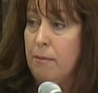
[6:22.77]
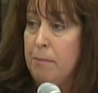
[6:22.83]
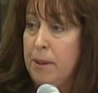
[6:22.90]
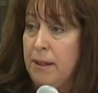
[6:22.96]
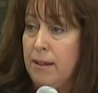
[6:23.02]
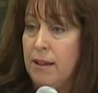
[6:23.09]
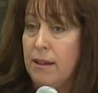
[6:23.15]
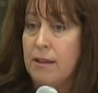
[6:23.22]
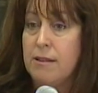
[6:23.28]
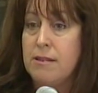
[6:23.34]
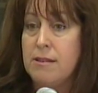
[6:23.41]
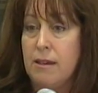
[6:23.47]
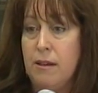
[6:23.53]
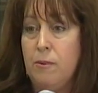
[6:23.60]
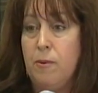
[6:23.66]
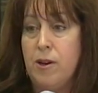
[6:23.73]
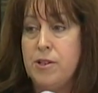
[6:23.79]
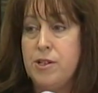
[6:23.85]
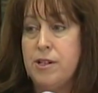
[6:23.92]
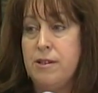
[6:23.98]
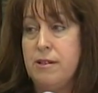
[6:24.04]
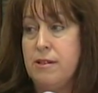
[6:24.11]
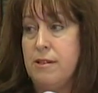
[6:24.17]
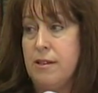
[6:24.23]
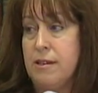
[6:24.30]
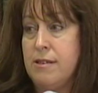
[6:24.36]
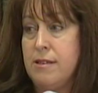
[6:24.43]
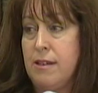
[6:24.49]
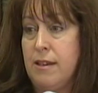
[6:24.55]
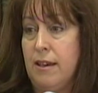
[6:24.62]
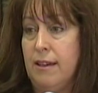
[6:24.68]
buildings in Washington,
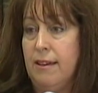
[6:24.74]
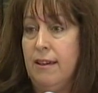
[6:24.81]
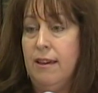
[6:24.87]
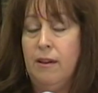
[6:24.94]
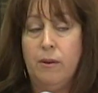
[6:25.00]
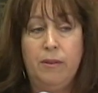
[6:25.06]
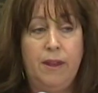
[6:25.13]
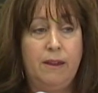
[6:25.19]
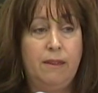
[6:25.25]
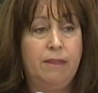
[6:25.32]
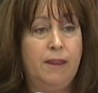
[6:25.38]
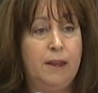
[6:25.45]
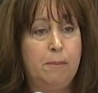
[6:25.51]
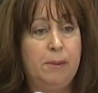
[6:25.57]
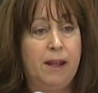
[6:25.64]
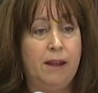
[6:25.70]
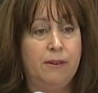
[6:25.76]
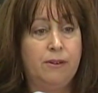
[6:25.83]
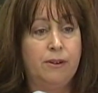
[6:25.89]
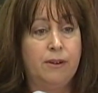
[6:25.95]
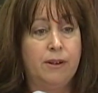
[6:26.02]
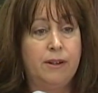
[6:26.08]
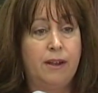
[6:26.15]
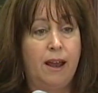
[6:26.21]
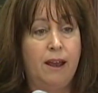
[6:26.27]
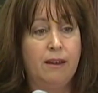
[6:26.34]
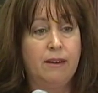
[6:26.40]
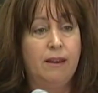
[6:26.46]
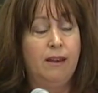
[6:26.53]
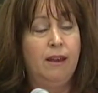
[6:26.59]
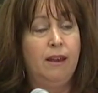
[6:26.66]
D.C. that they planned to
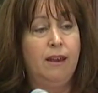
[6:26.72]
attack.